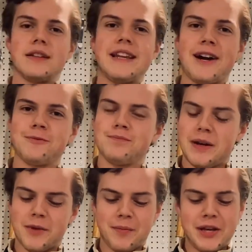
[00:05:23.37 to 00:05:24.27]
Now,
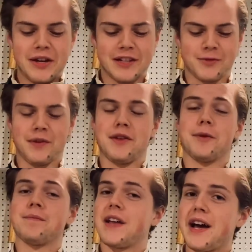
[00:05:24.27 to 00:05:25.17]
I'm gonna be honest with
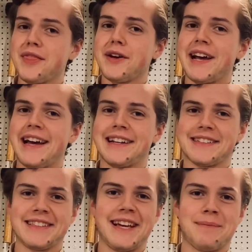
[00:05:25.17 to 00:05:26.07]
you, I thought I had a
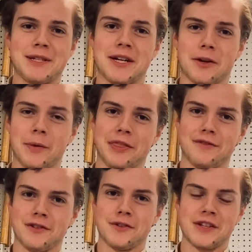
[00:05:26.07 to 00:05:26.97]
slam dunk with the
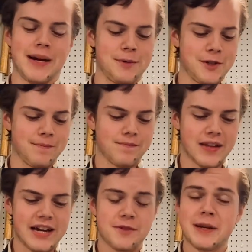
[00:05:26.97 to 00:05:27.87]
first option.
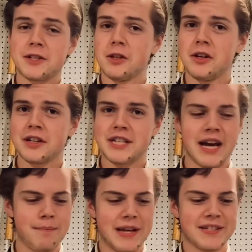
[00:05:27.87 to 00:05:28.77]
I spent a long
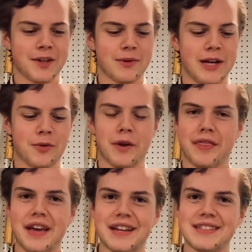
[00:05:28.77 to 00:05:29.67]
time messing around with
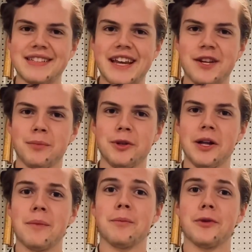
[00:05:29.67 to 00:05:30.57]
extendable
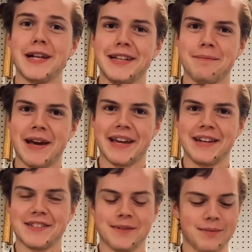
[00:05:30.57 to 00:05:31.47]
umbrella
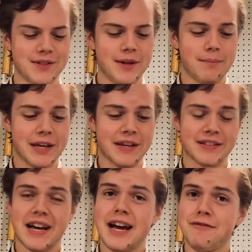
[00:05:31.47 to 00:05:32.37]
mechanisms,
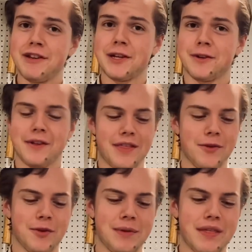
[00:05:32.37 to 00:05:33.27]
because I figured they
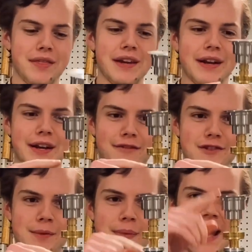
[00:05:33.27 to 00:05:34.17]
would be thin enough
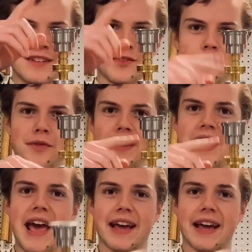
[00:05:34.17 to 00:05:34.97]
to pass through the neck,